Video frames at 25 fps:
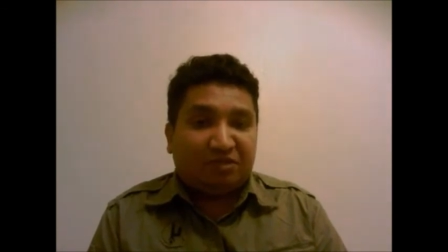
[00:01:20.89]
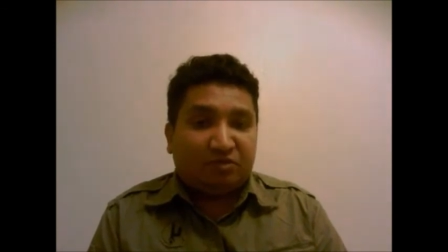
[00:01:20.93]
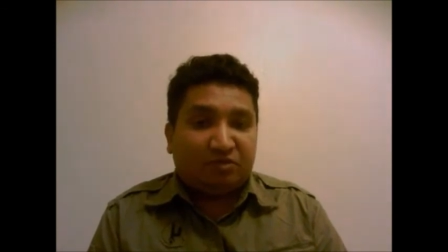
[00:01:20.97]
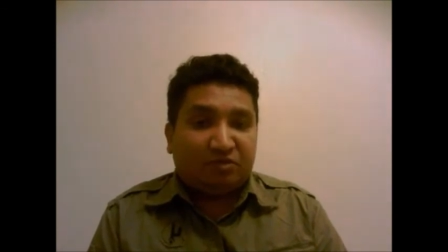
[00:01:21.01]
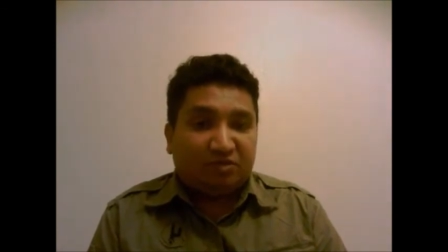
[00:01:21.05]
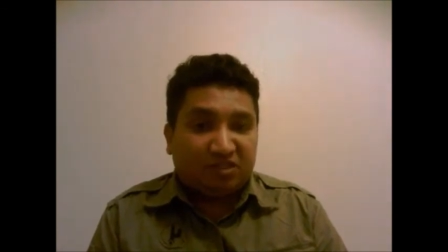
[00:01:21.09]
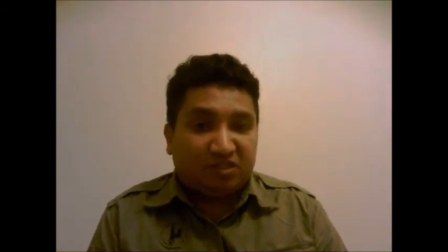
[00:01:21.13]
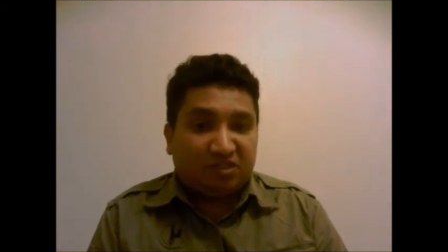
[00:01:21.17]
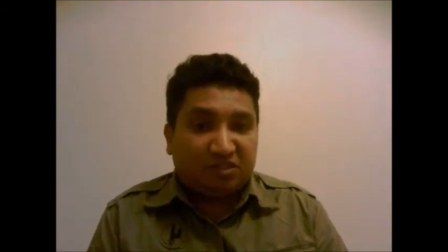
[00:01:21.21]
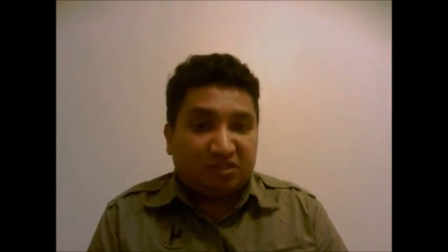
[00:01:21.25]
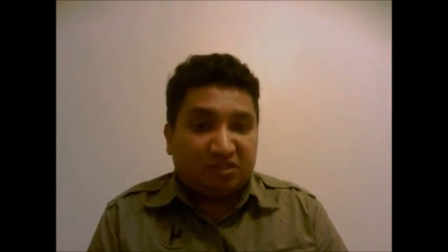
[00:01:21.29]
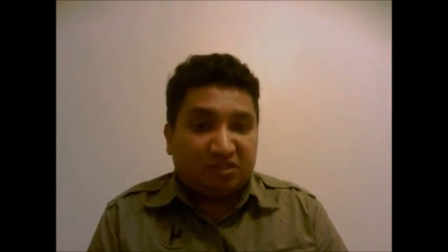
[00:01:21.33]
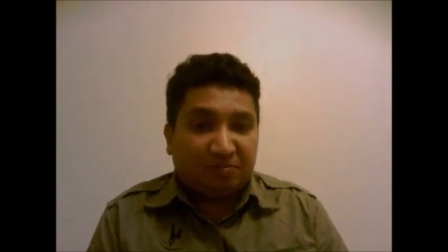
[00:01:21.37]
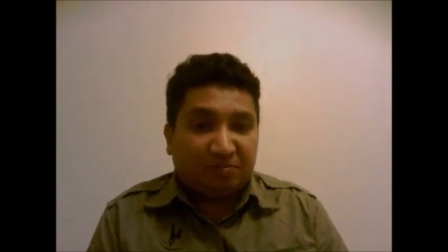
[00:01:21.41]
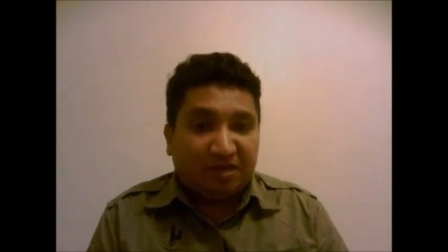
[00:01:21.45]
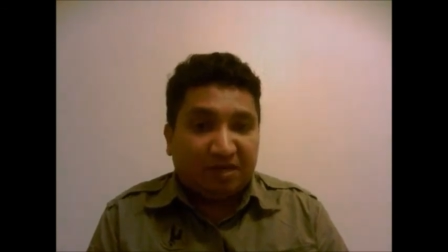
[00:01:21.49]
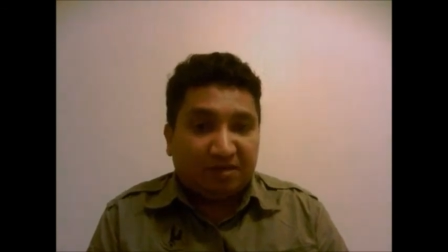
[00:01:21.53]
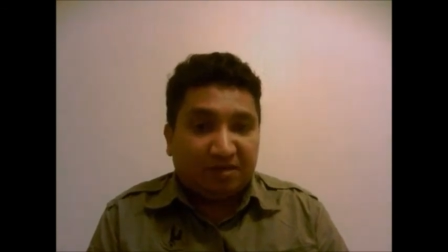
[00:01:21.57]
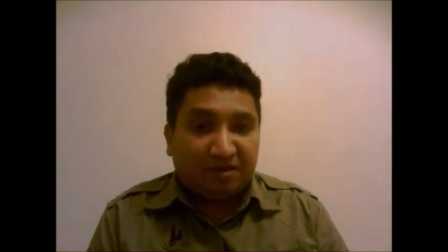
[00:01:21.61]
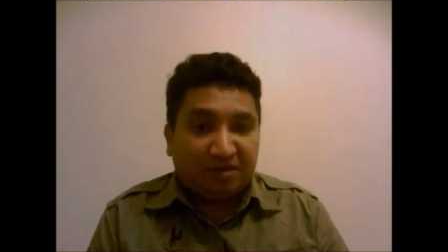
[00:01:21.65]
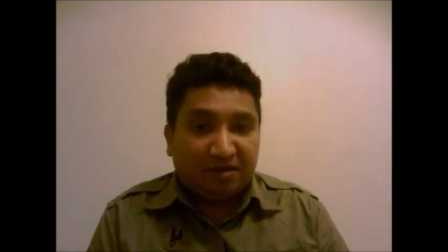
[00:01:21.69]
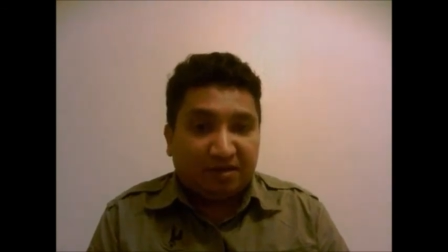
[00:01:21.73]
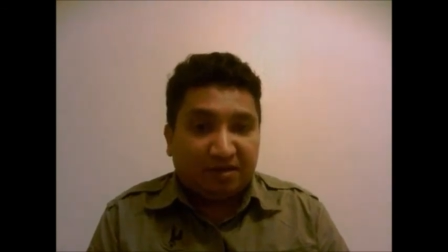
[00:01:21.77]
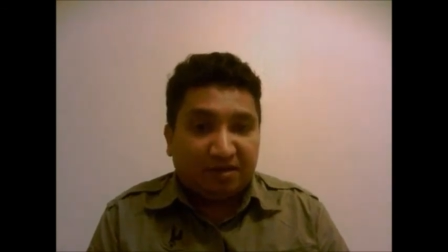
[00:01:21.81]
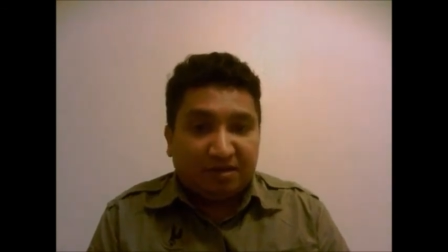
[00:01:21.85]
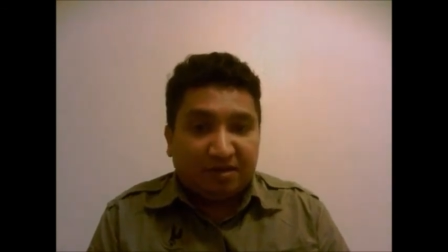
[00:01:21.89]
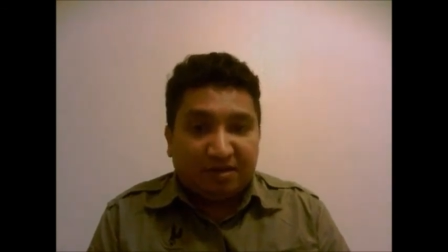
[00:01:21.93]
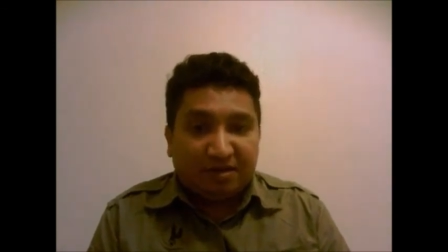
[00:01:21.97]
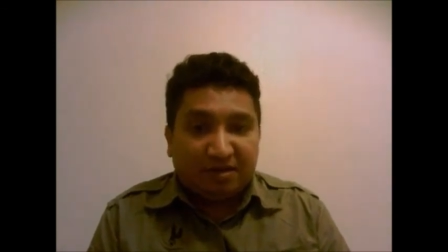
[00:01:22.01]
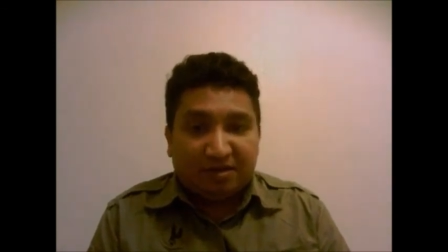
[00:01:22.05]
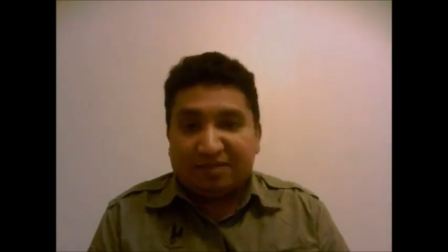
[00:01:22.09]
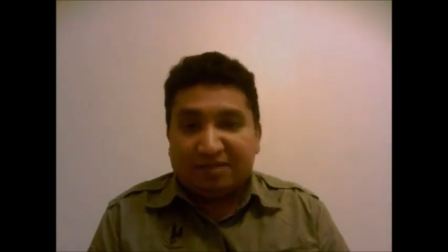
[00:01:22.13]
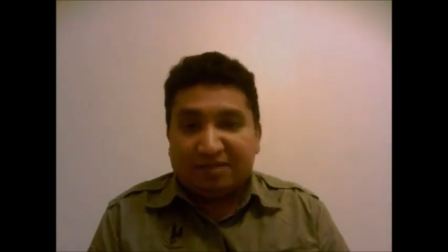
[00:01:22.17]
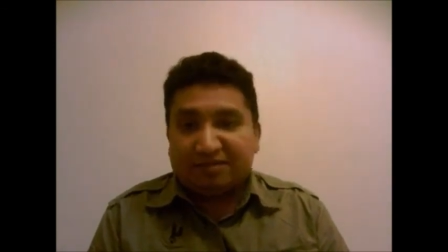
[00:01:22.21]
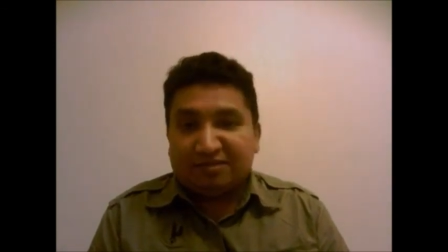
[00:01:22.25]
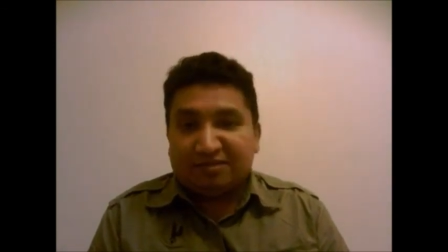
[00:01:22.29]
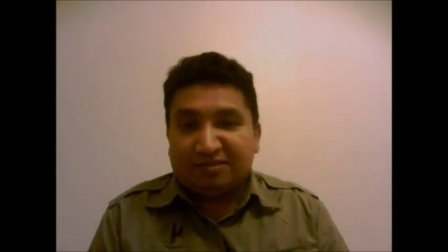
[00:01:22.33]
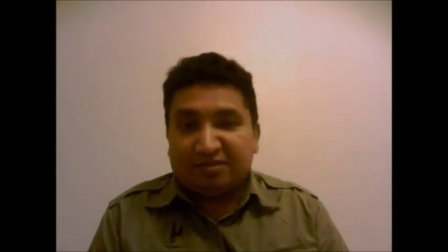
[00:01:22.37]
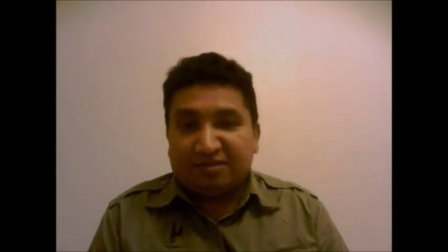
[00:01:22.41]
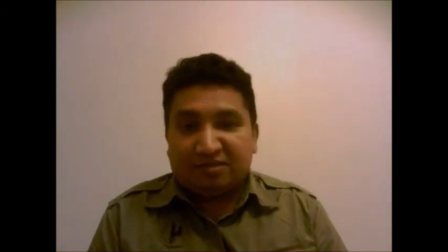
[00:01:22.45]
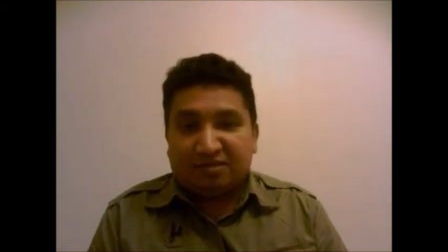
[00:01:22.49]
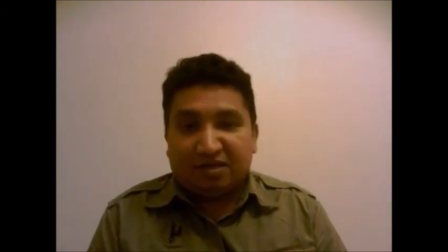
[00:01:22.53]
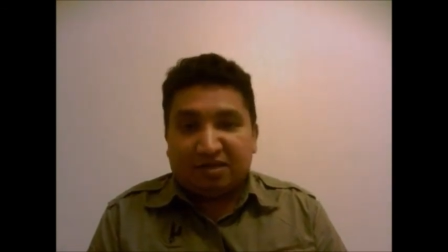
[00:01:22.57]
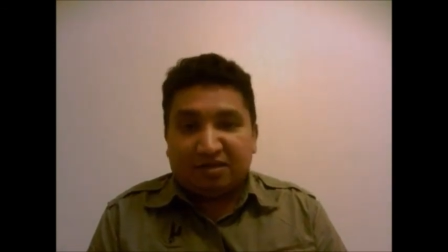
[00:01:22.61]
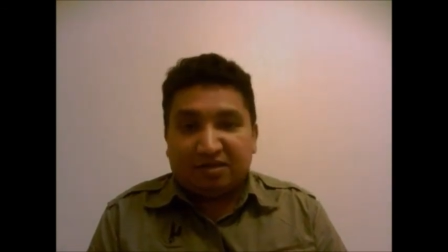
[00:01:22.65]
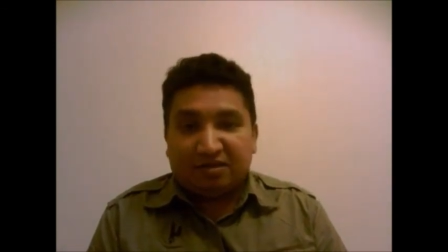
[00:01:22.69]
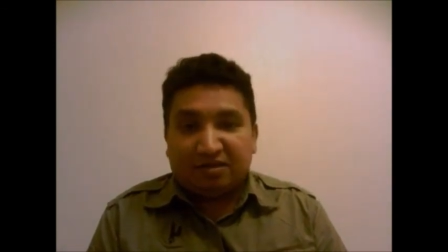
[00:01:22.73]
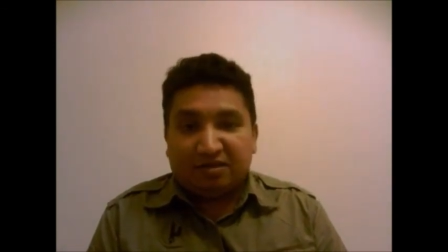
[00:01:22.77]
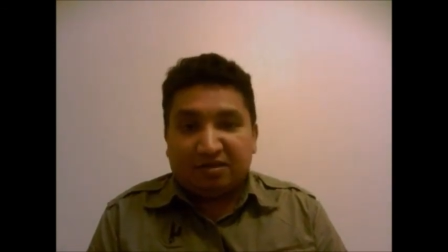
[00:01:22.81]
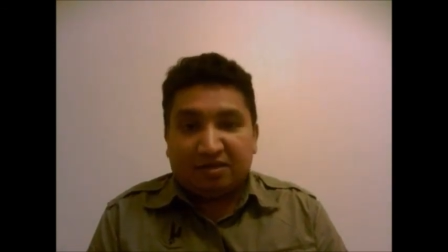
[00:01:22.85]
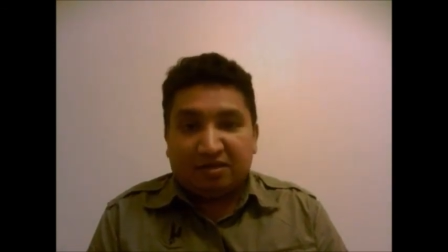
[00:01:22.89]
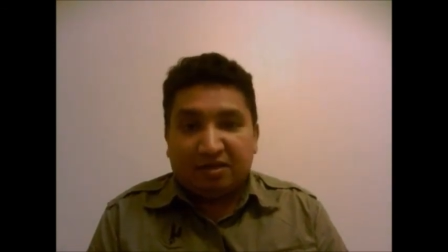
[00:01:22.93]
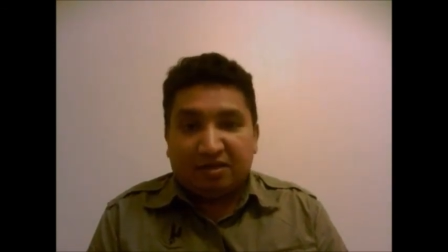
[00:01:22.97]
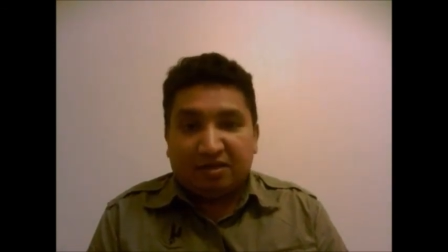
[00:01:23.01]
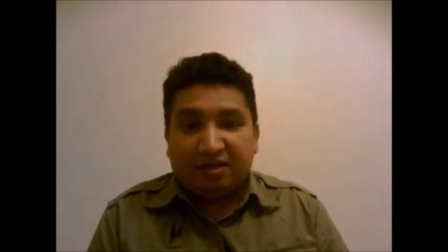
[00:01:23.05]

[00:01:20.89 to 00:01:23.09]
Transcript: on the GMAT and as a result,